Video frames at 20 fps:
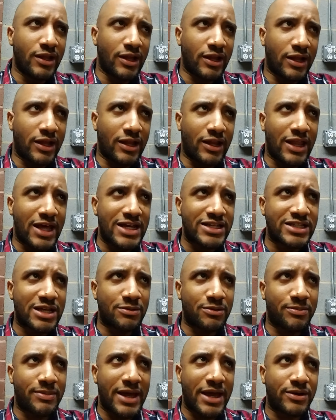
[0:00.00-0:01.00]
last
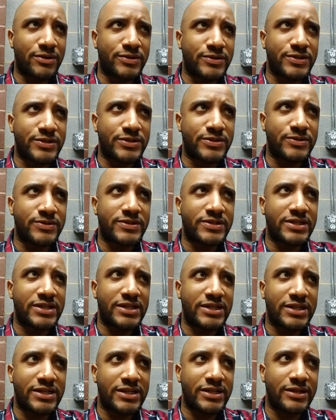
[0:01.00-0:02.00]
couple panels, you
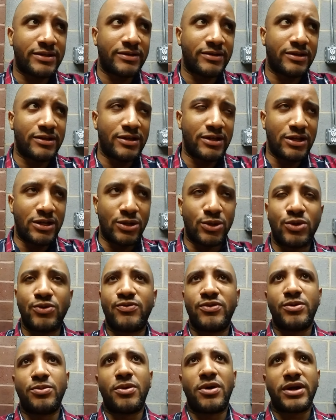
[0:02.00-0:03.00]
see
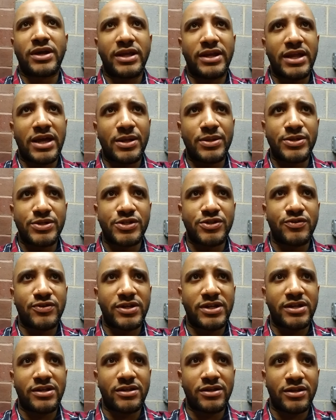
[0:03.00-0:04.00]
Luffy walking down the
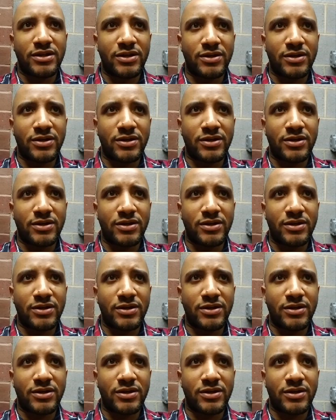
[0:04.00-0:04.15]
street,